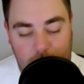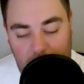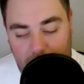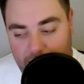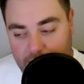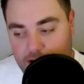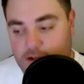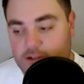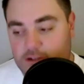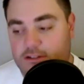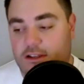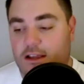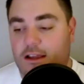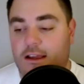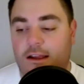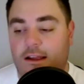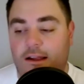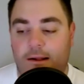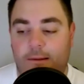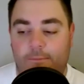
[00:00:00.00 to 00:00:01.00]
players,
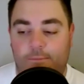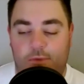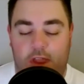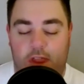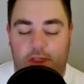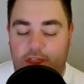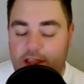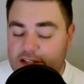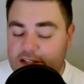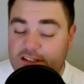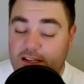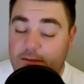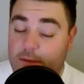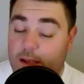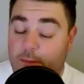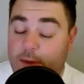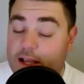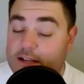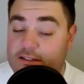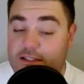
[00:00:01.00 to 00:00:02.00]
this to
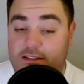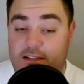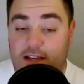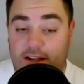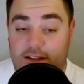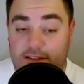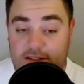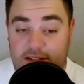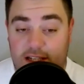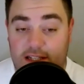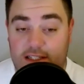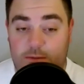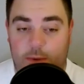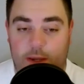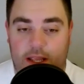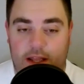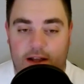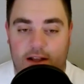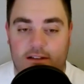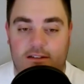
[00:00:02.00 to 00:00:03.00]
me makes a ton of sense
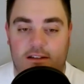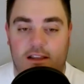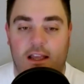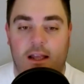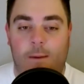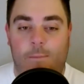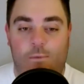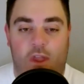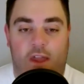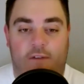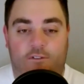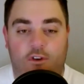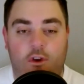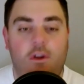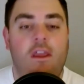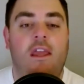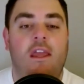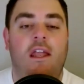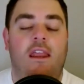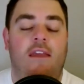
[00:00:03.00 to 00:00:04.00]
because if you
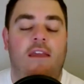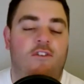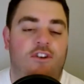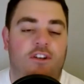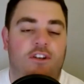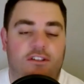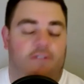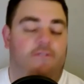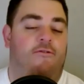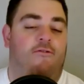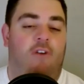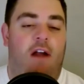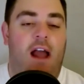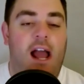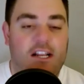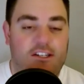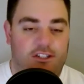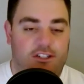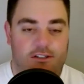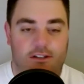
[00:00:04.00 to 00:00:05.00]
can get even just a
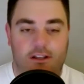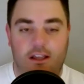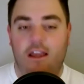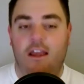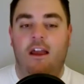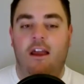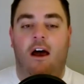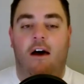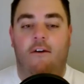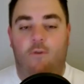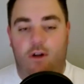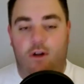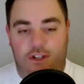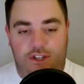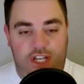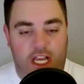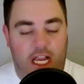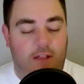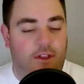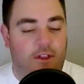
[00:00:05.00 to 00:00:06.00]
fraction of what
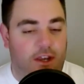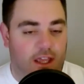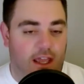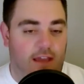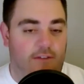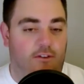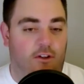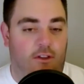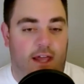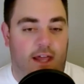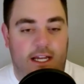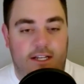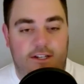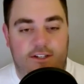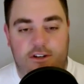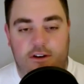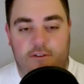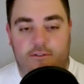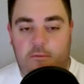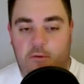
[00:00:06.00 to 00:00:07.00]
Jalen gave you
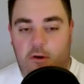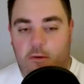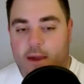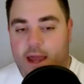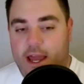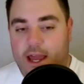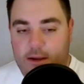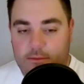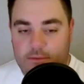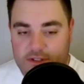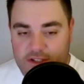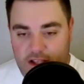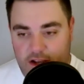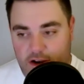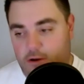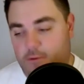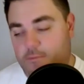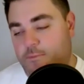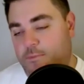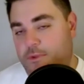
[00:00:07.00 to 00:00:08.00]
last year from your backup
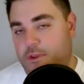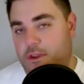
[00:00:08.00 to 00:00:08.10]
center,